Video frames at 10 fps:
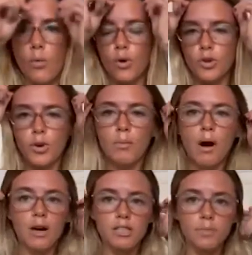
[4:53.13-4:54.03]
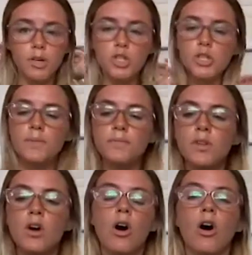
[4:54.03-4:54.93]
when doing moxa
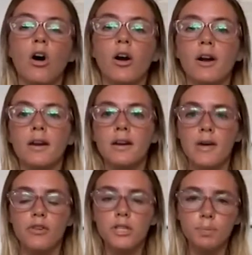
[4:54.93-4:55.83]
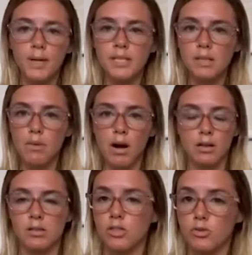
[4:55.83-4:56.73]
are never to place the
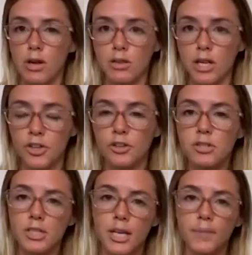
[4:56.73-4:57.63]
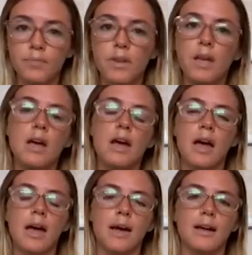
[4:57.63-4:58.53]
moxa directly on your skin
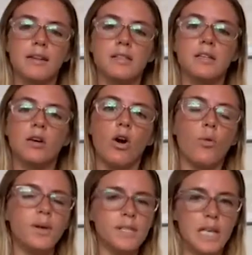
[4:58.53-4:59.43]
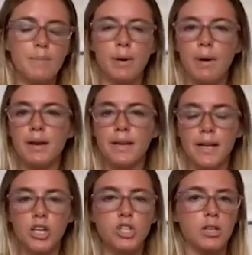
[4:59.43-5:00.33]
and always keep it about an
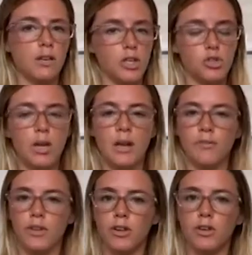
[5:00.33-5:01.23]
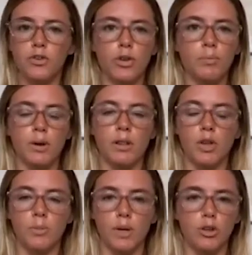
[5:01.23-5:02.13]
inch unless you can't feel it you can put it a
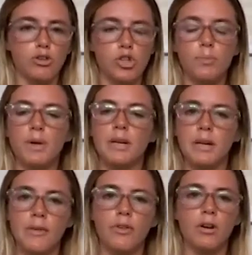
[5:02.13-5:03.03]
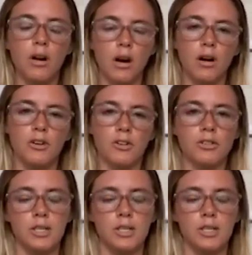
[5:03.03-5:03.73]
little bit closer but never on your